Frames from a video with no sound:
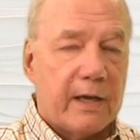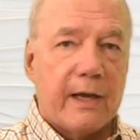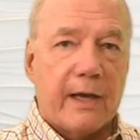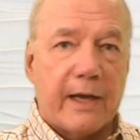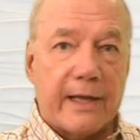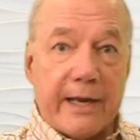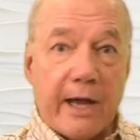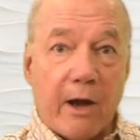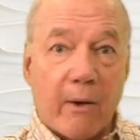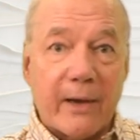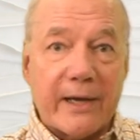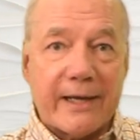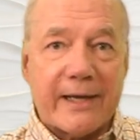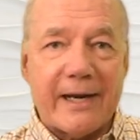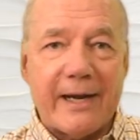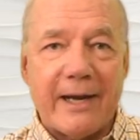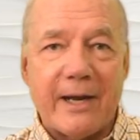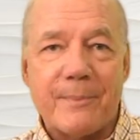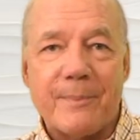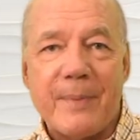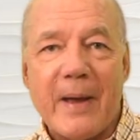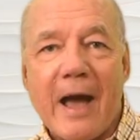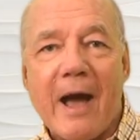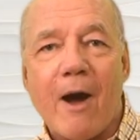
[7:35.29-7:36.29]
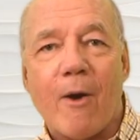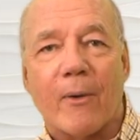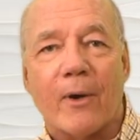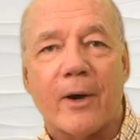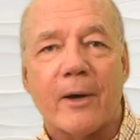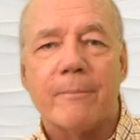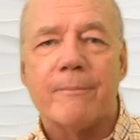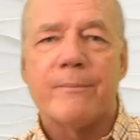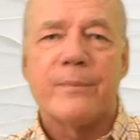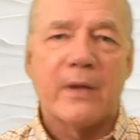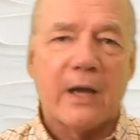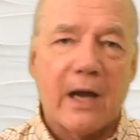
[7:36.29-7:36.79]
And now I can add
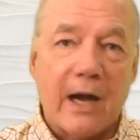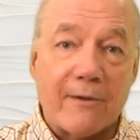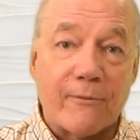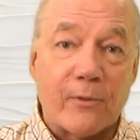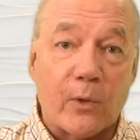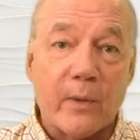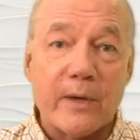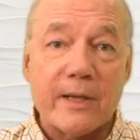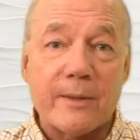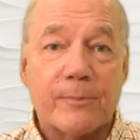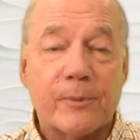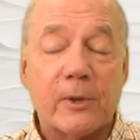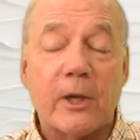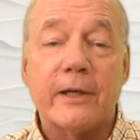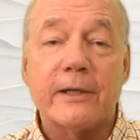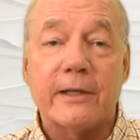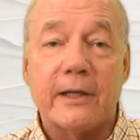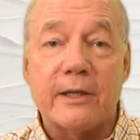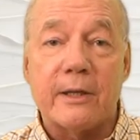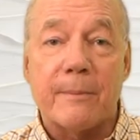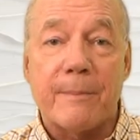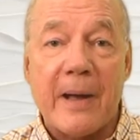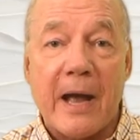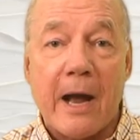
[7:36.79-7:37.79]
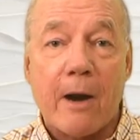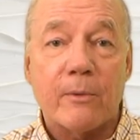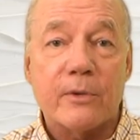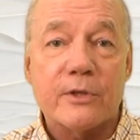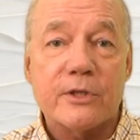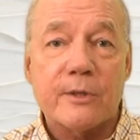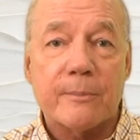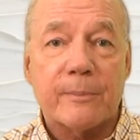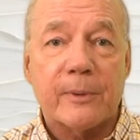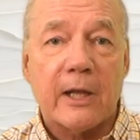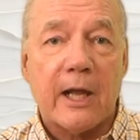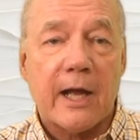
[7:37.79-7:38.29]
power. I've already plugged in the power
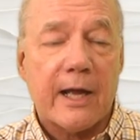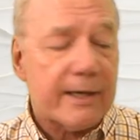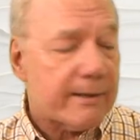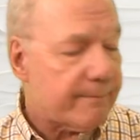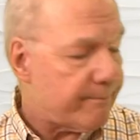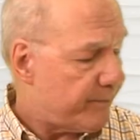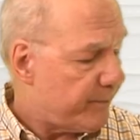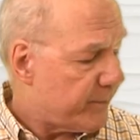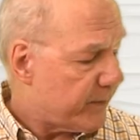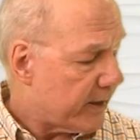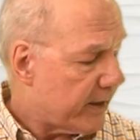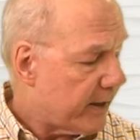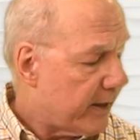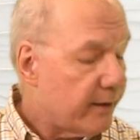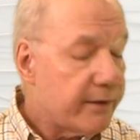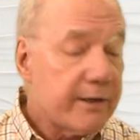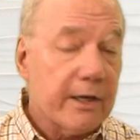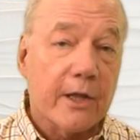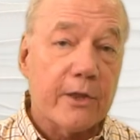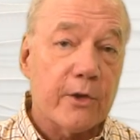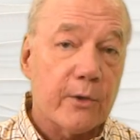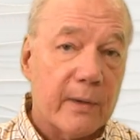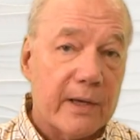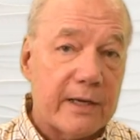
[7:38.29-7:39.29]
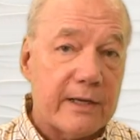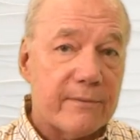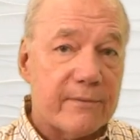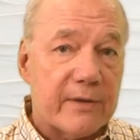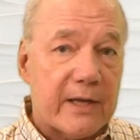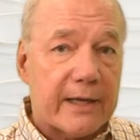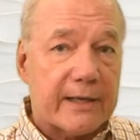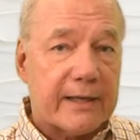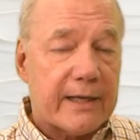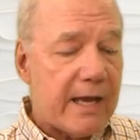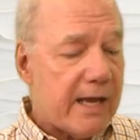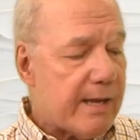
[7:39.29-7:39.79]
supply. The other end of
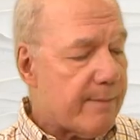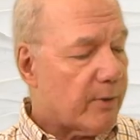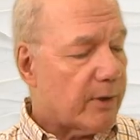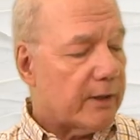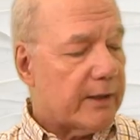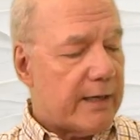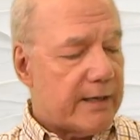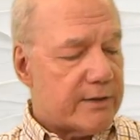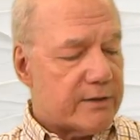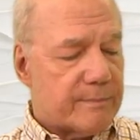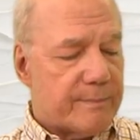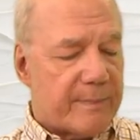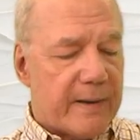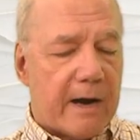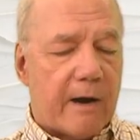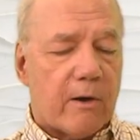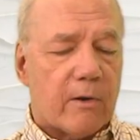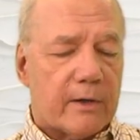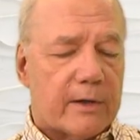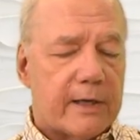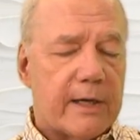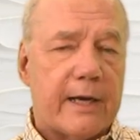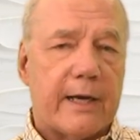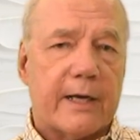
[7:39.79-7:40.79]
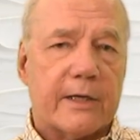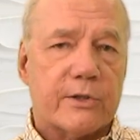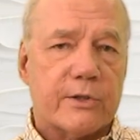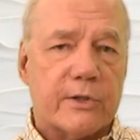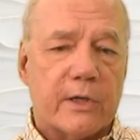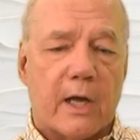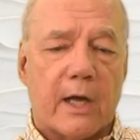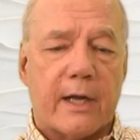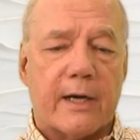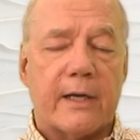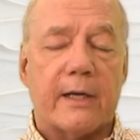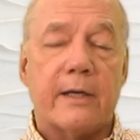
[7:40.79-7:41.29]
that cable has a barrel connection
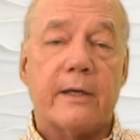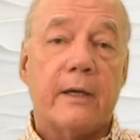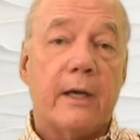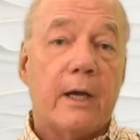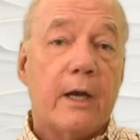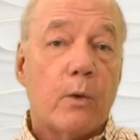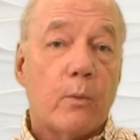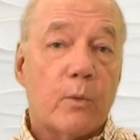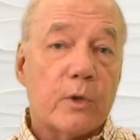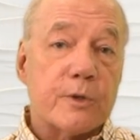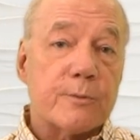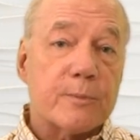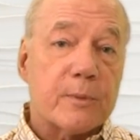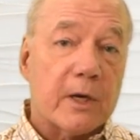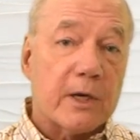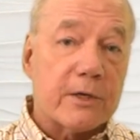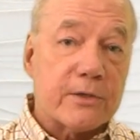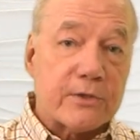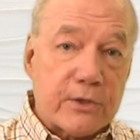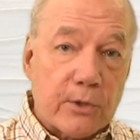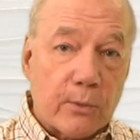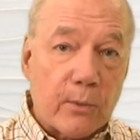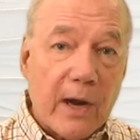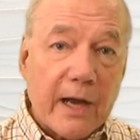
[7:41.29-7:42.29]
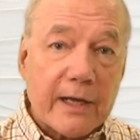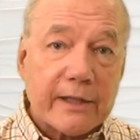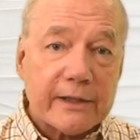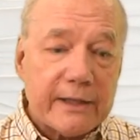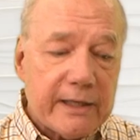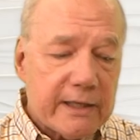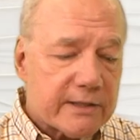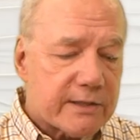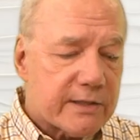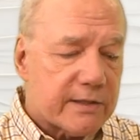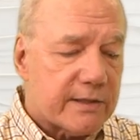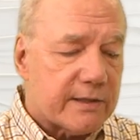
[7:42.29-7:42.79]
on it, which plugs
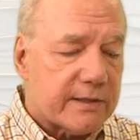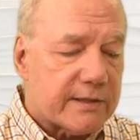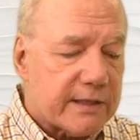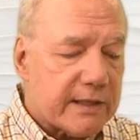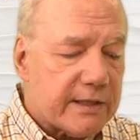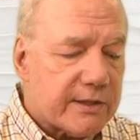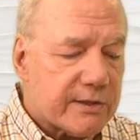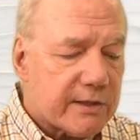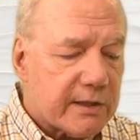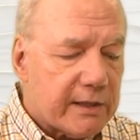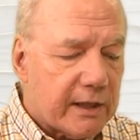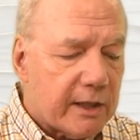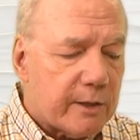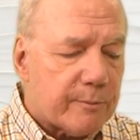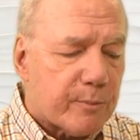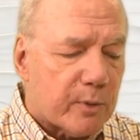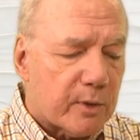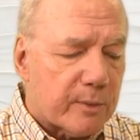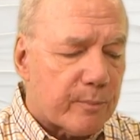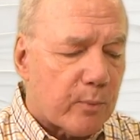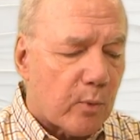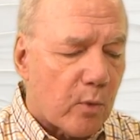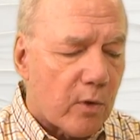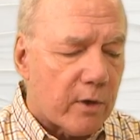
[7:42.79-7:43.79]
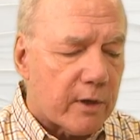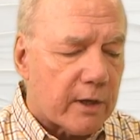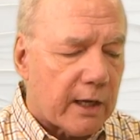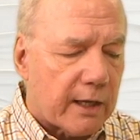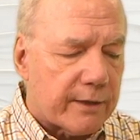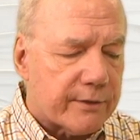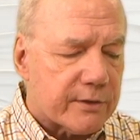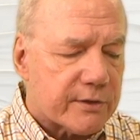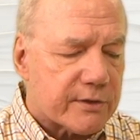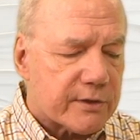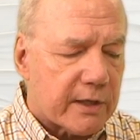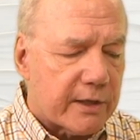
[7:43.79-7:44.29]
directly into the DC input port
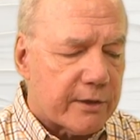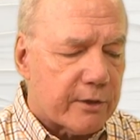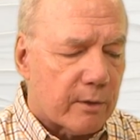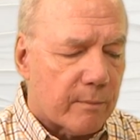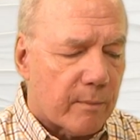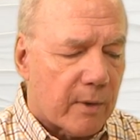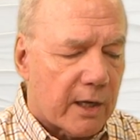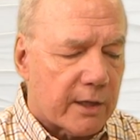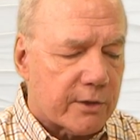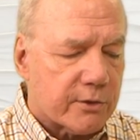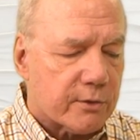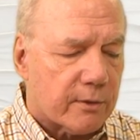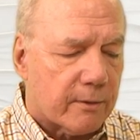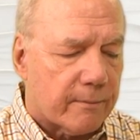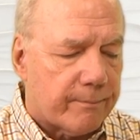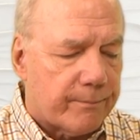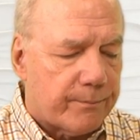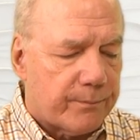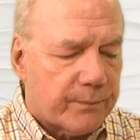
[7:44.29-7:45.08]
on the sender module.